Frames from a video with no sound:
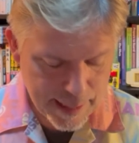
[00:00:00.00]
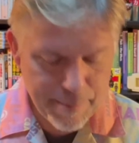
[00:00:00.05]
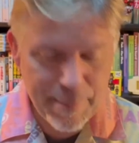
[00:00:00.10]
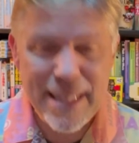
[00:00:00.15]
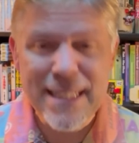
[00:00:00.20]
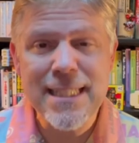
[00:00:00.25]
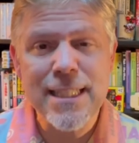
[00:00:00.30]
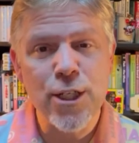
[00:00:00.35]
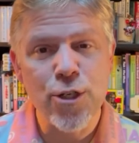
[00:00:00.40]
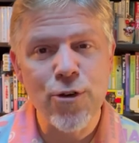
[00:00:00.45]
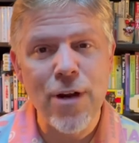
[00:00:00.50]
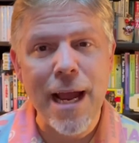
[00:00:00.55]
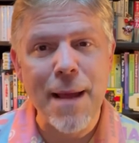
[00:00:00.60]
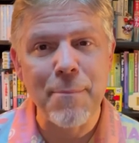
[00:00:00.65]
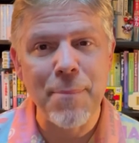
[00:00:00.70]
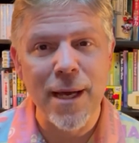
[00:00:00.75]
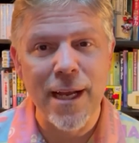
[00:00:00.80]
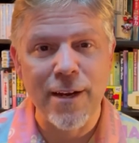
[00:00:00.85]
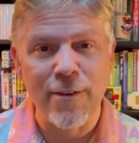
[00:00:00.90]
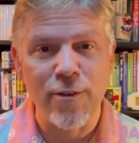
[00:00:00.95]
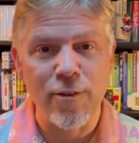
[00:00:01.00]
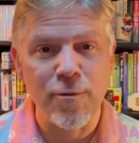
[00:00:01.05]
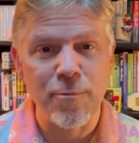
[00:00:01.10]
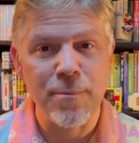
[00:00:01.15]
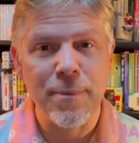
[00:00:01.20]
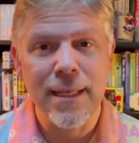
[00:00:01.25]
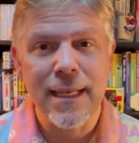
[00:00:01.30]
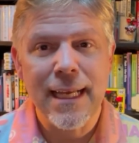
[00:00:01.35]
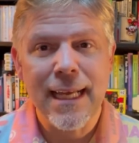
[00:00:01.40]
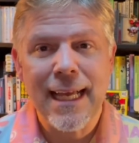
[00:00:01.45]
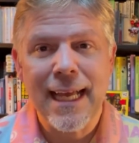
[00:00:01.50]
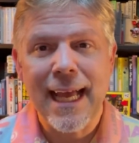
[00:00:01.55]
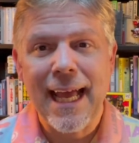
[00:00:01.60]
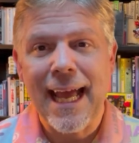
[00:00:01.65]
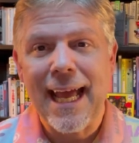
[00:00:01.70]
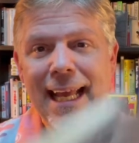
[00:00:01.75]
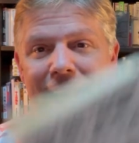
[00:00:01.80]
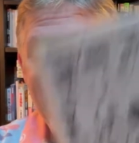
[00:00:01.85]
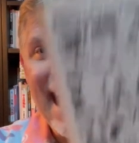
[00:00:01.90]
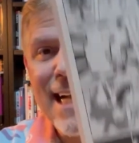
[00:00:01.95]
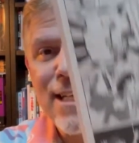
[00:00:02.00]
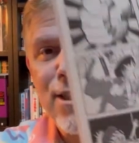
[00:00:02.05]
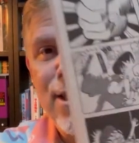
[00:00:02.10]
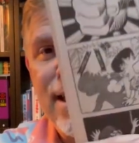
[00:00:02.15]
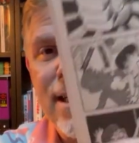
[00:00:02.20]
beats the crap out of him and actually